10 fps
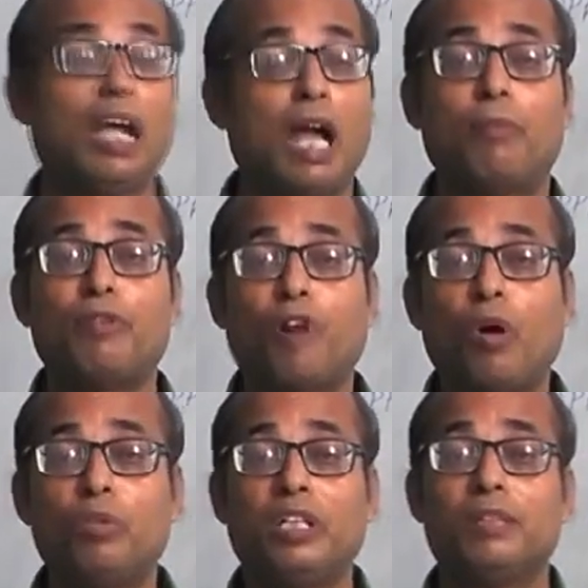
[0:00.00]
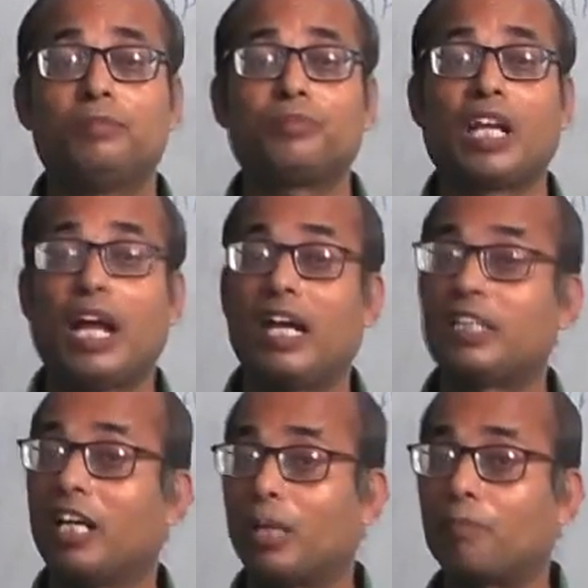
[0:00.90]
have been found
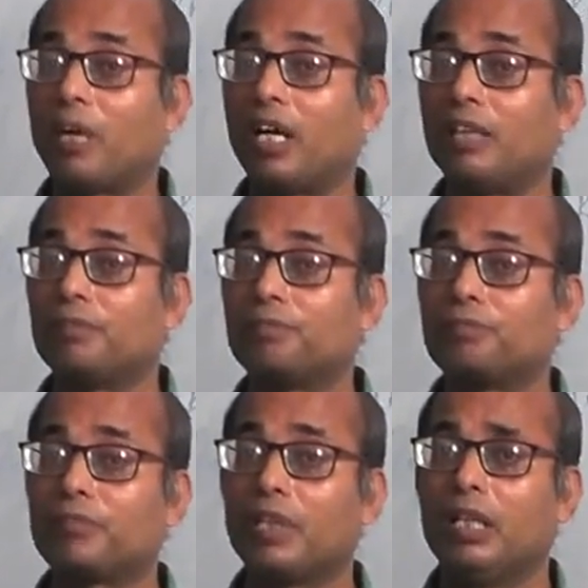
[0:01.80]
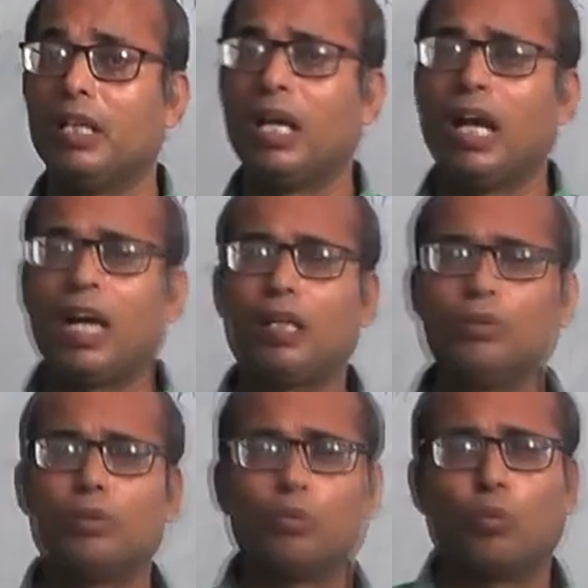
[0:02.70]
at Harappa.
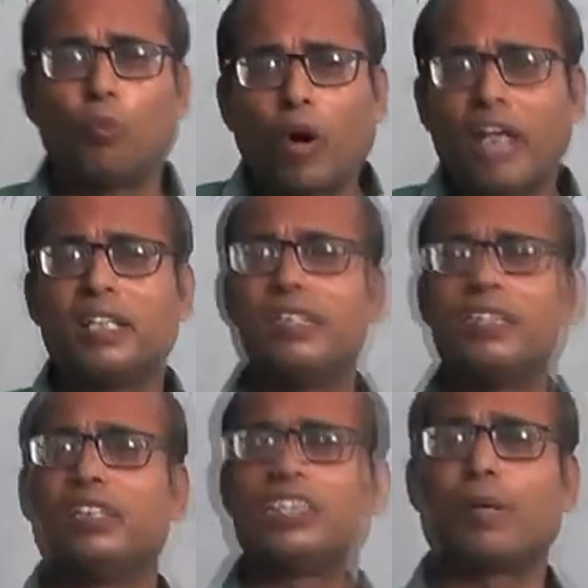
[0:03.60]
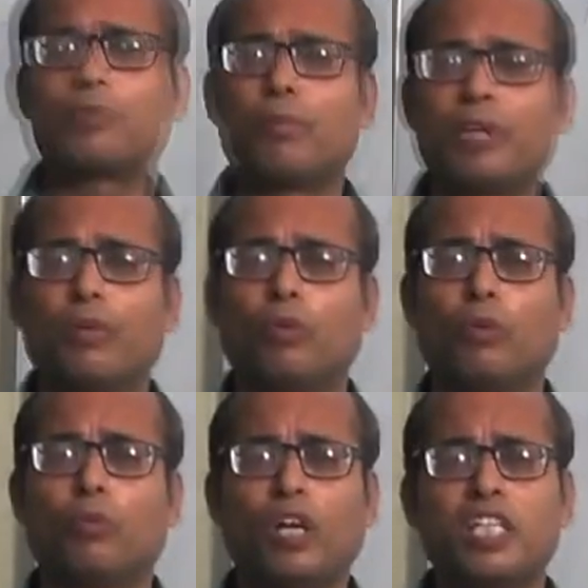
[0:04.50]
And why
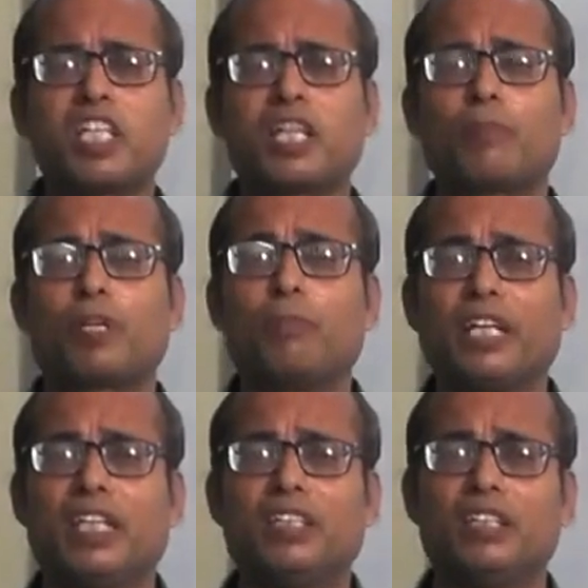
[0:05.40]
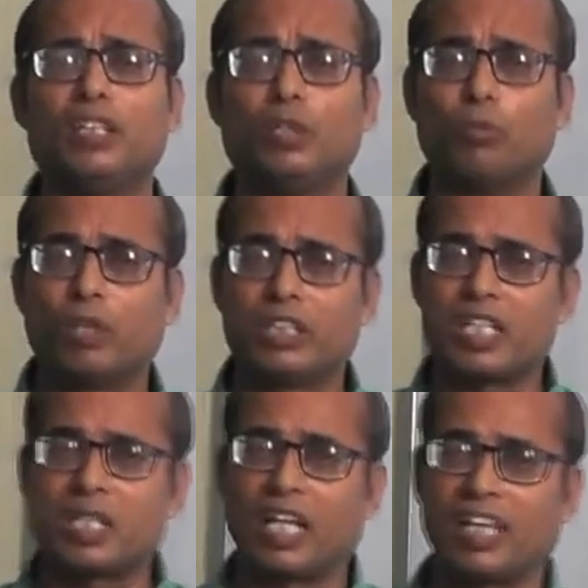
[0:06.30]
does chapter begin with
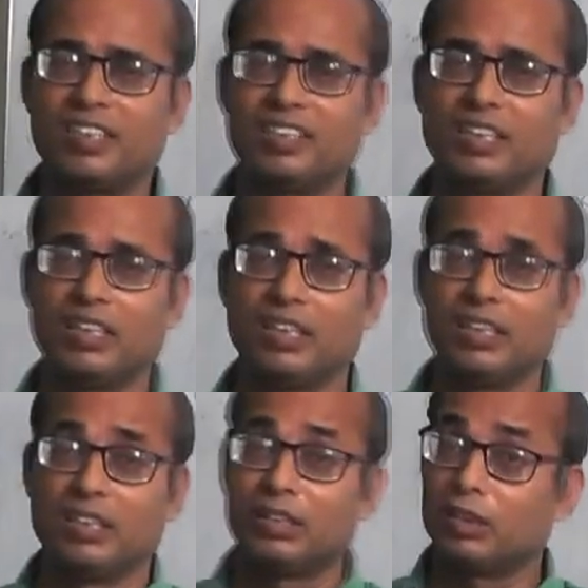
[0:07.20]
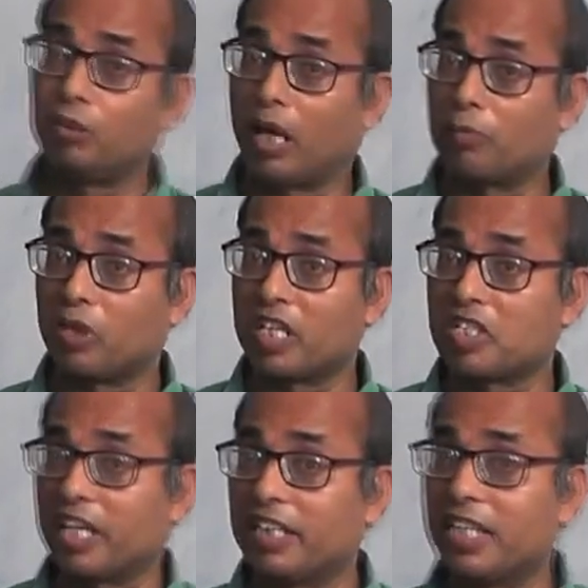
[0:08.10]
this line? You have to
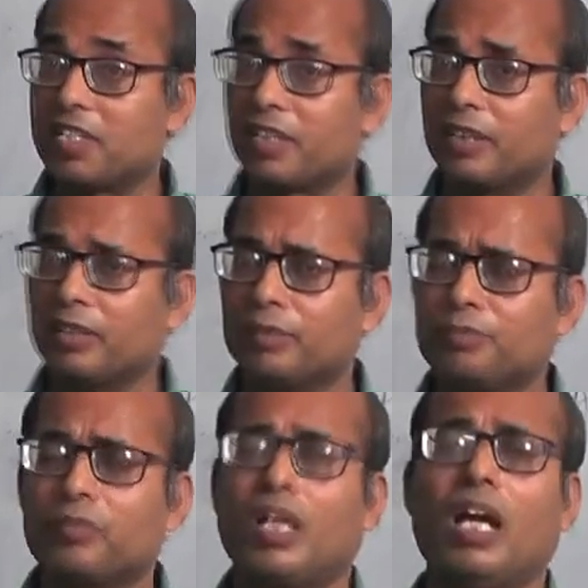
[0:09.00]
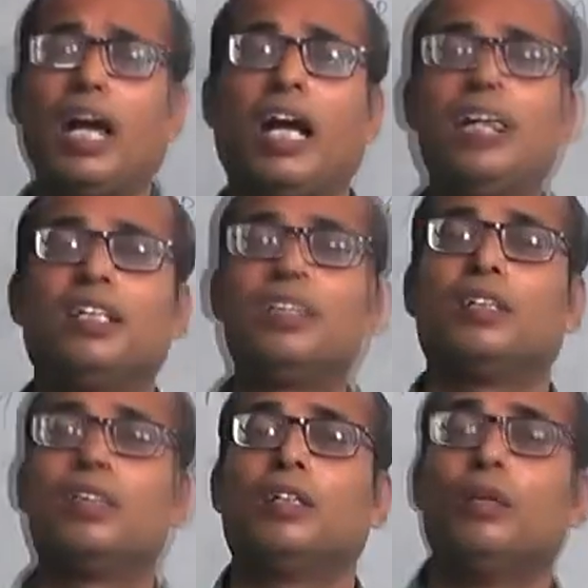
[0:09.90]
understand it.
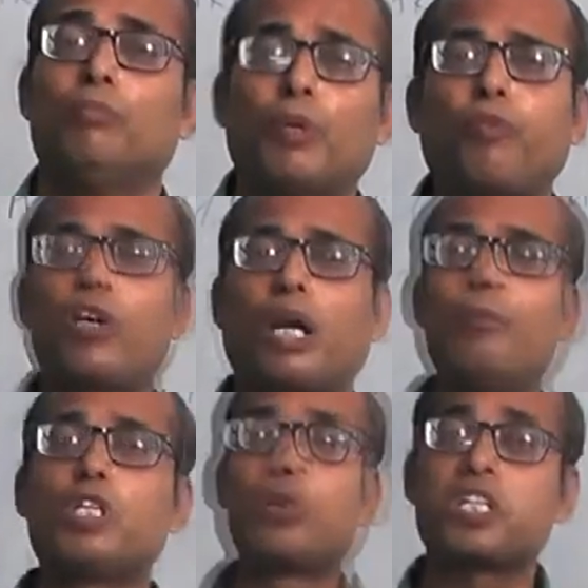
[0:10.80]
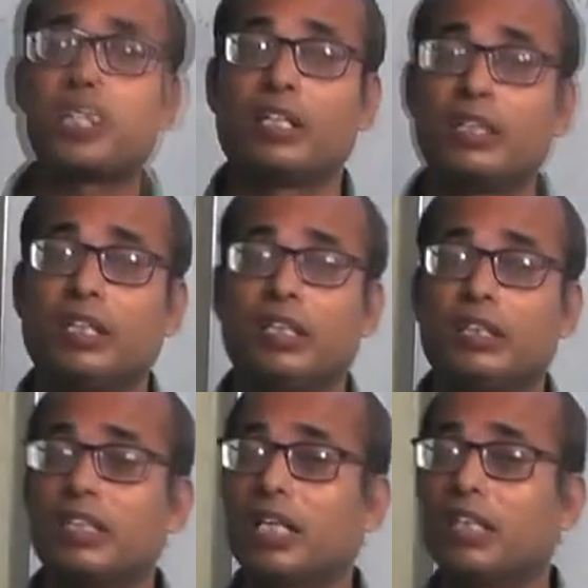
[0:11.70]
And before coming to it,
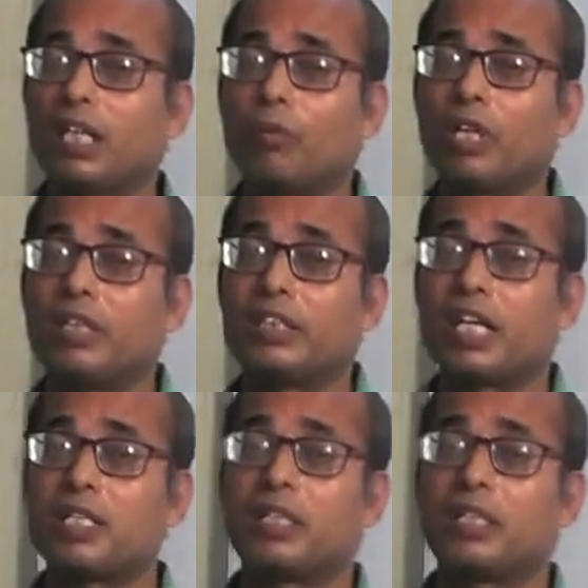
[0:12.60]
there is another word